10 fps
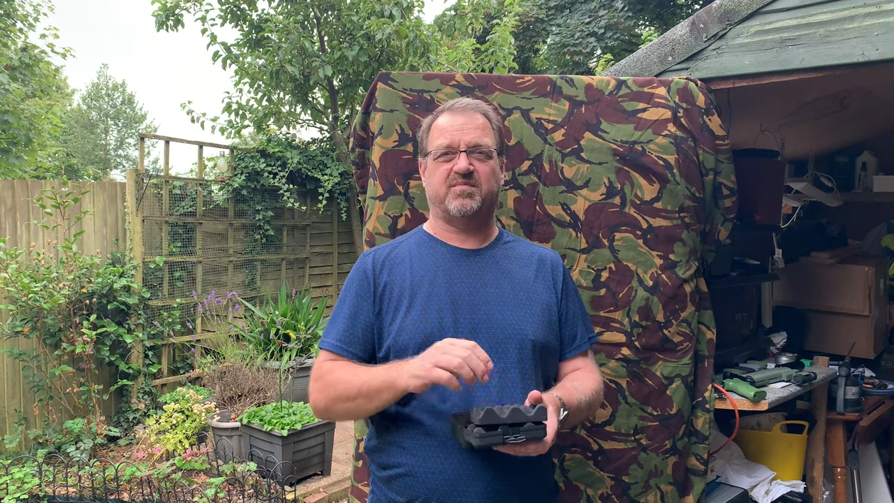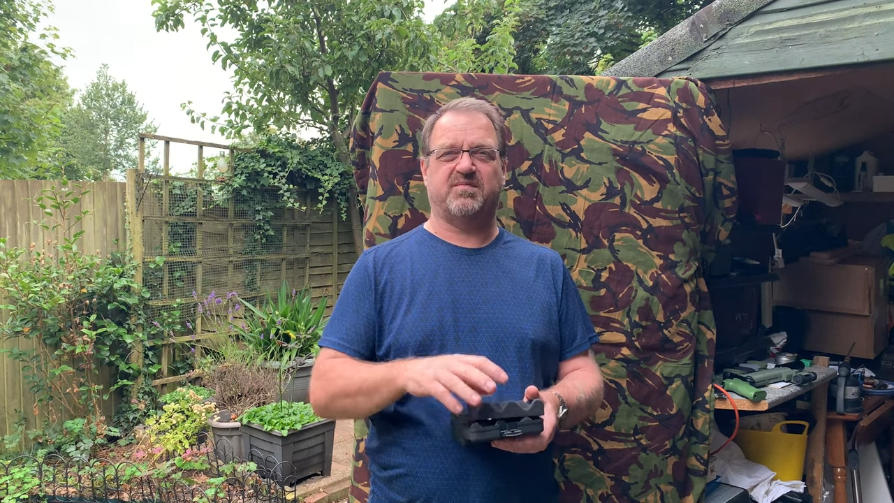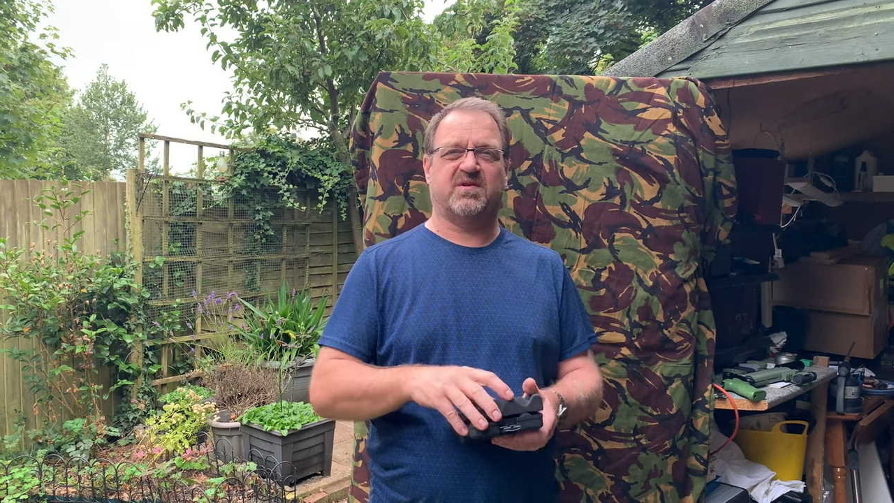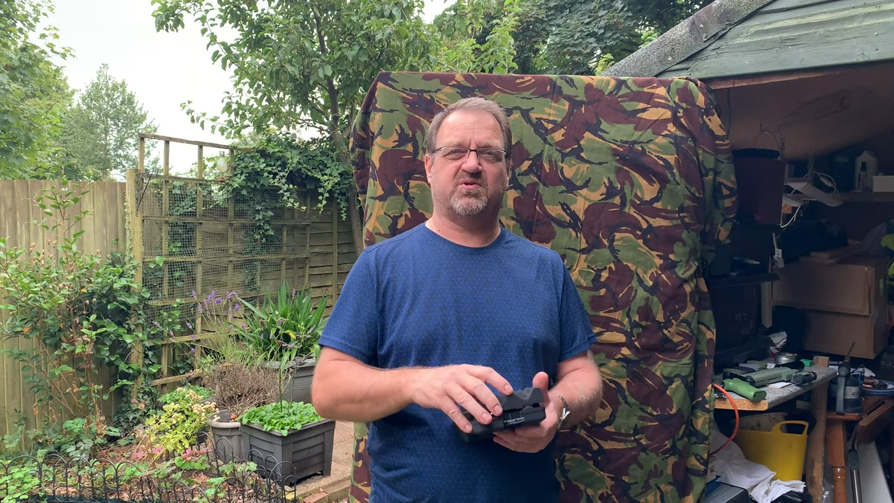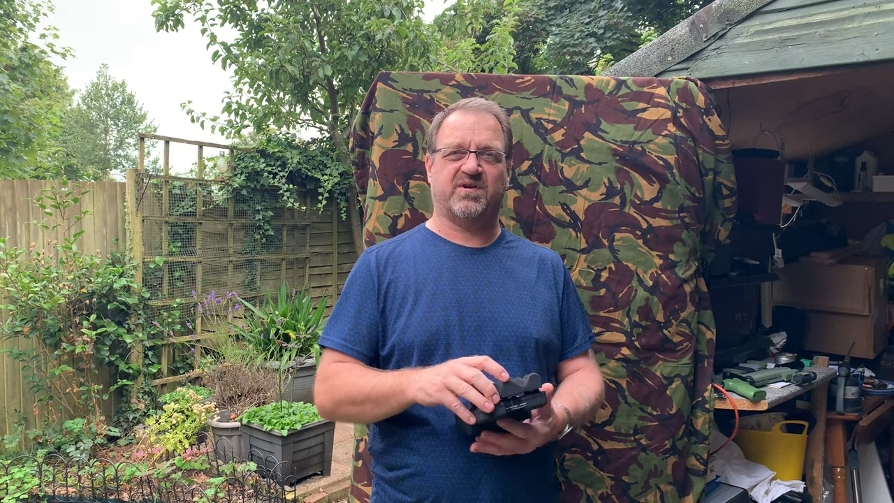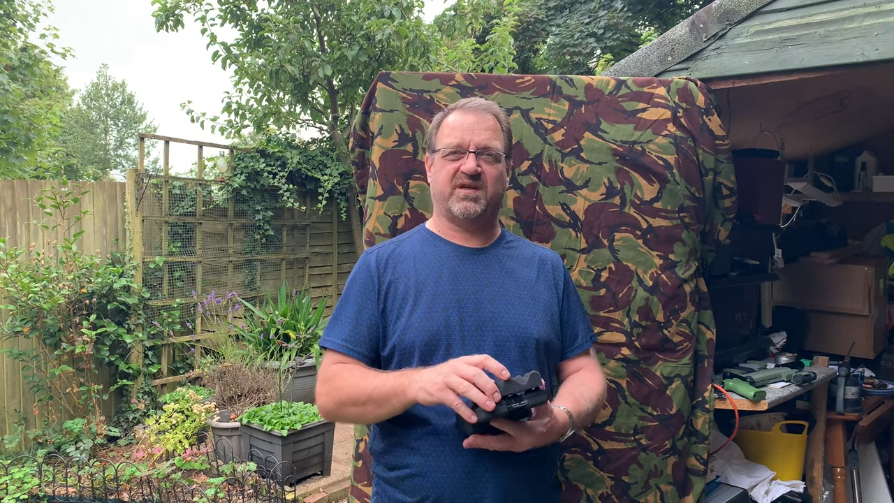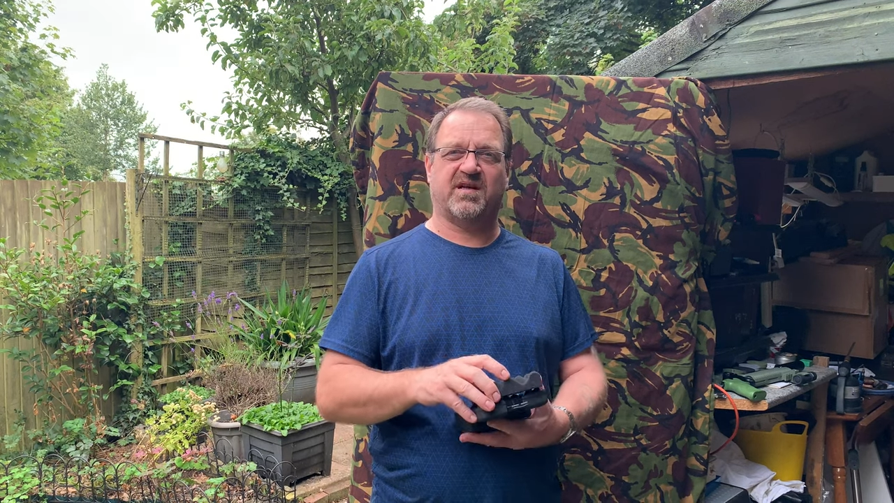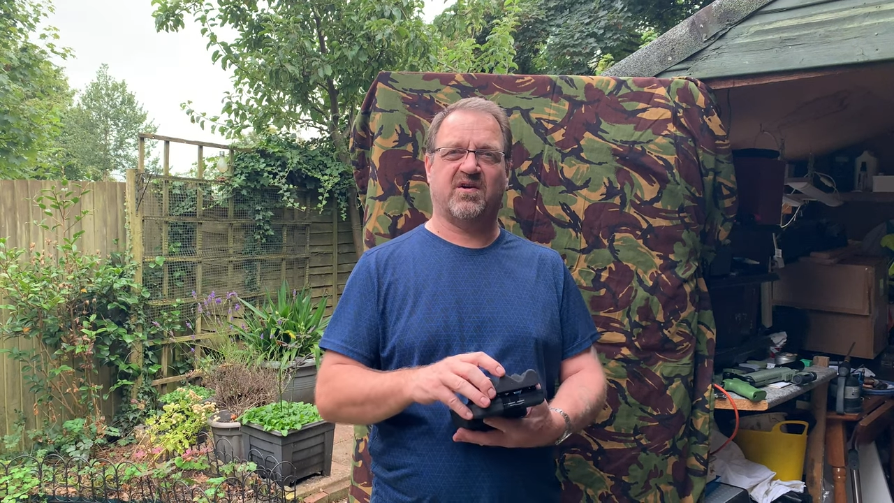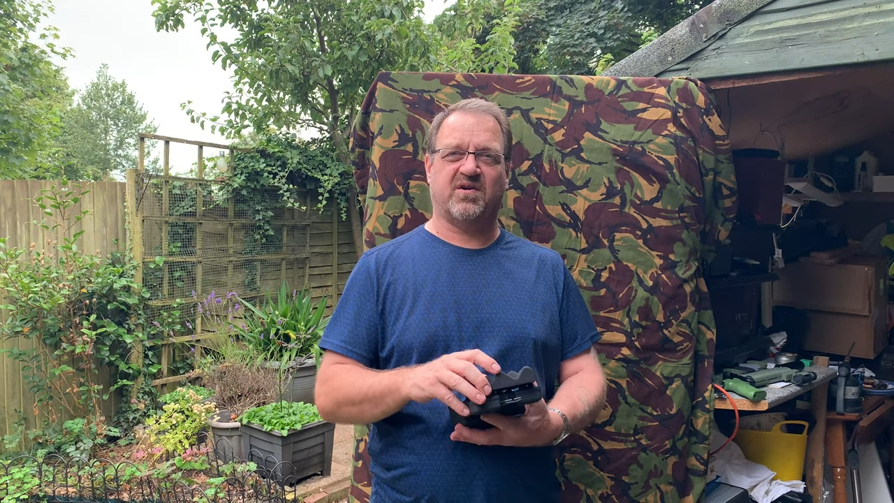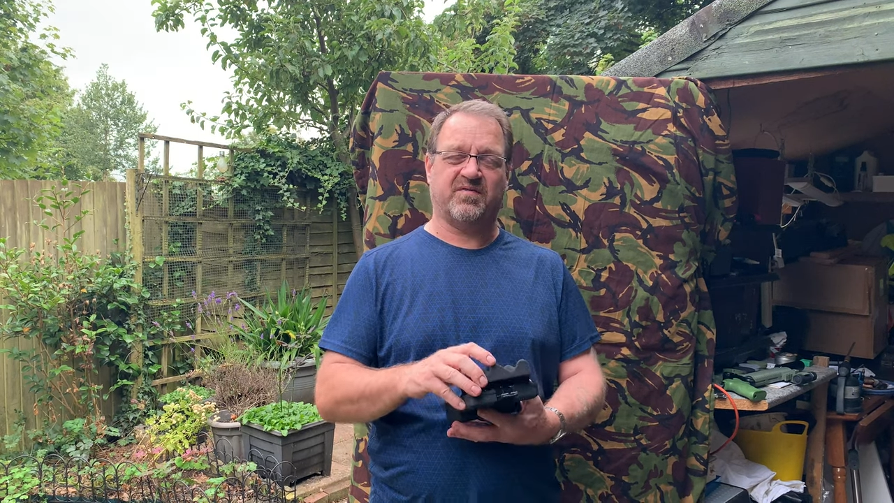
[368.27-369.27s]
military
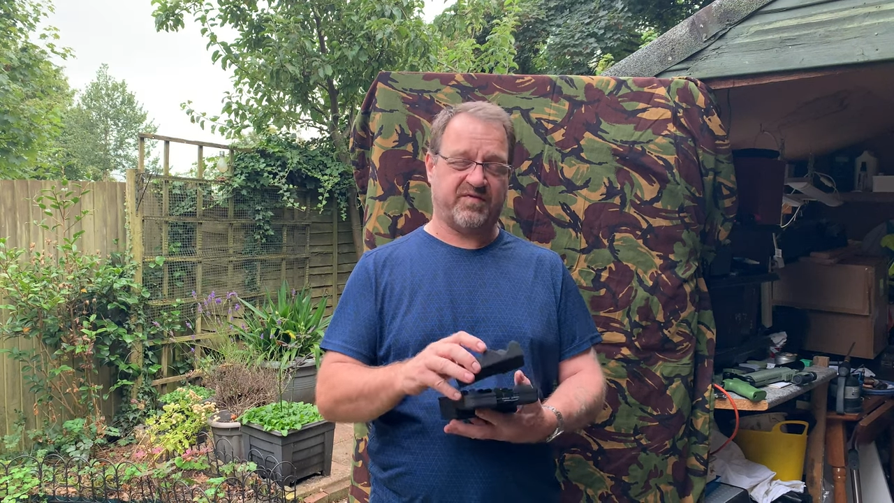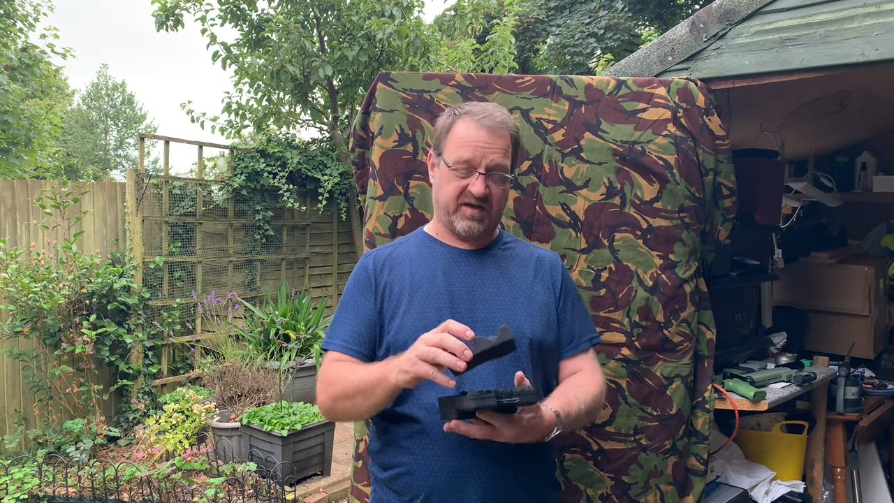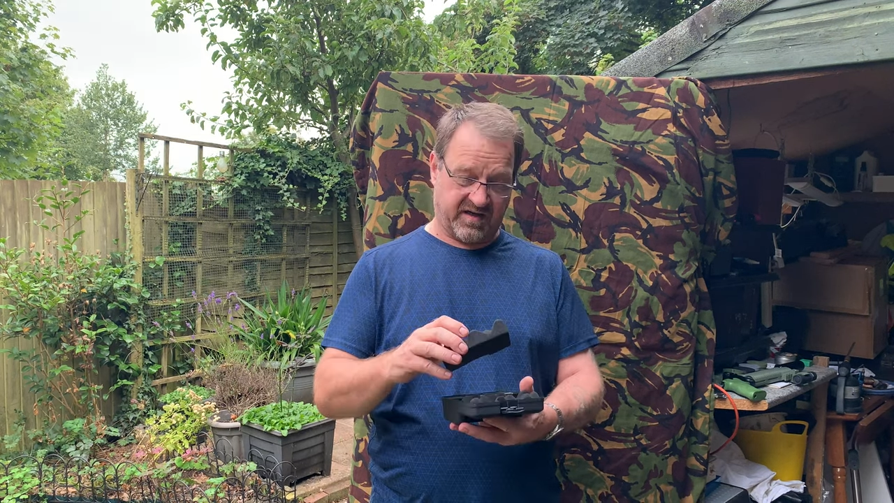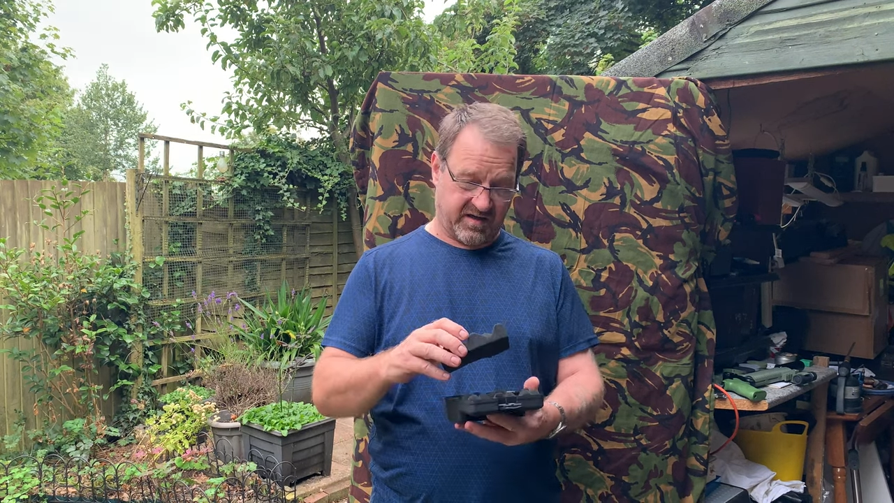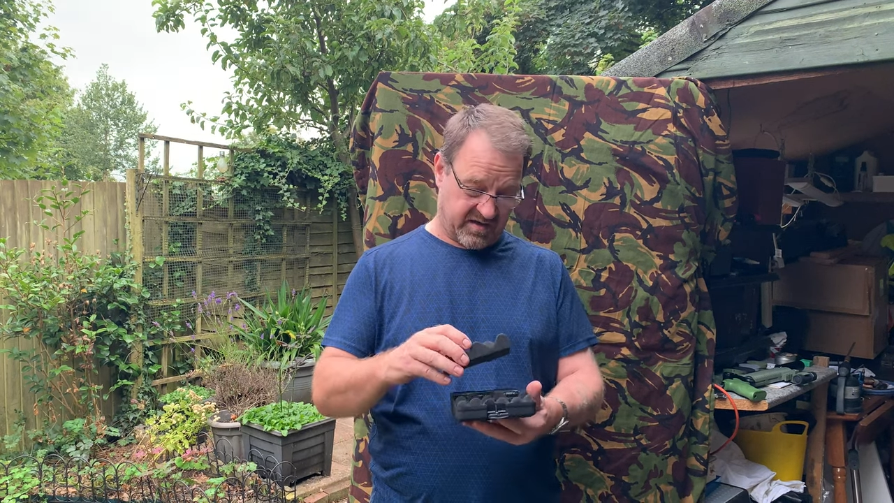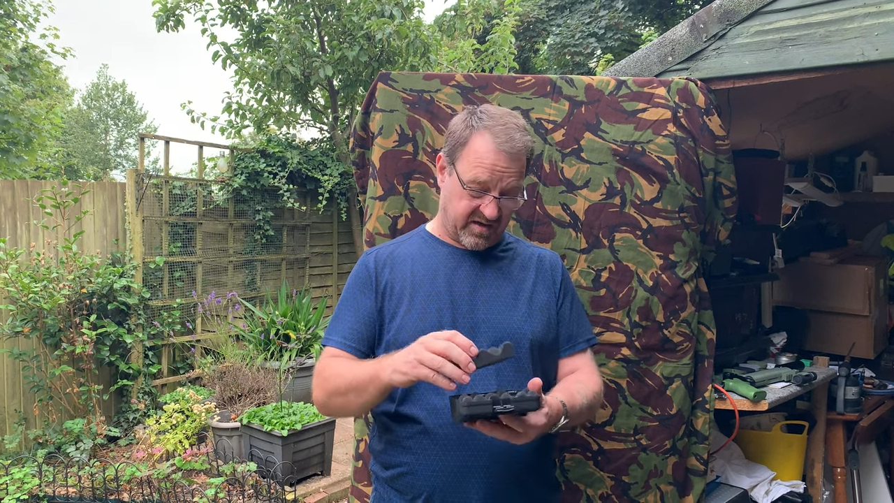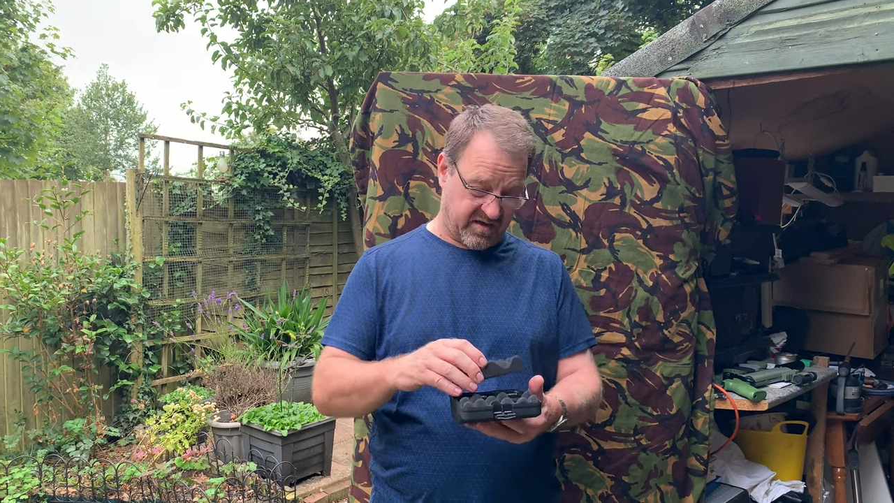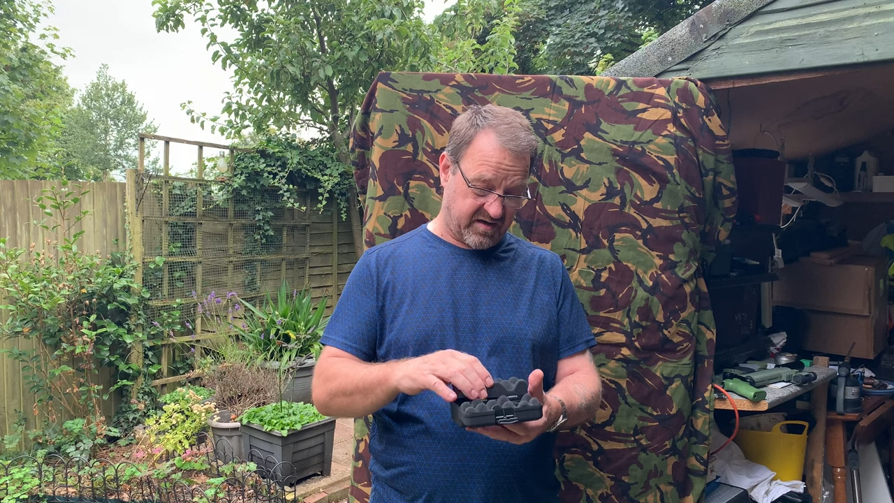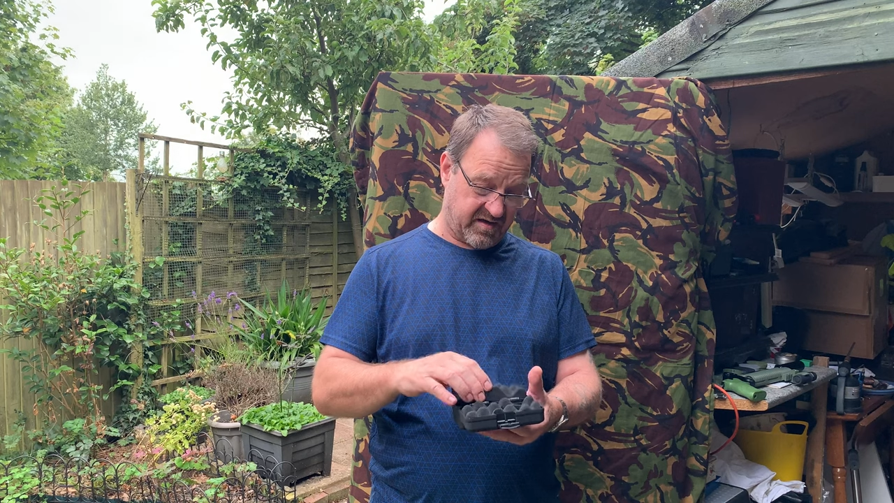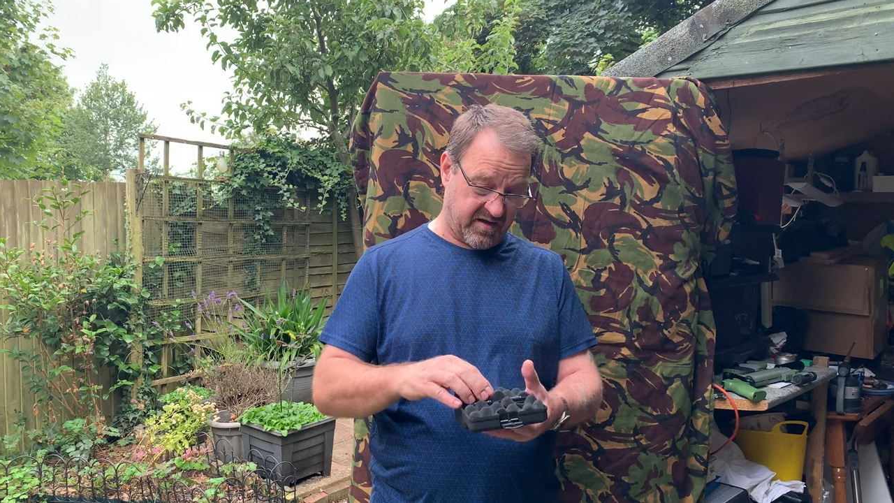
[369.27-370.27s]
Glock fitting
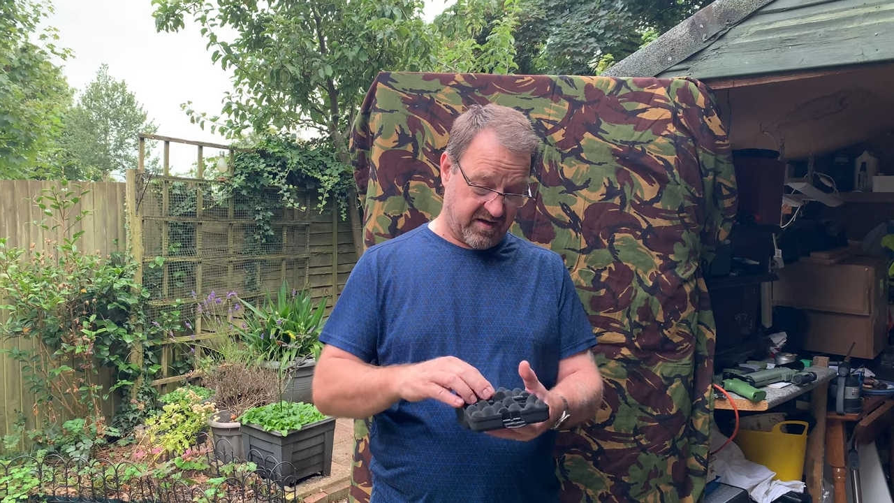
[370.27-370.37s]
uh,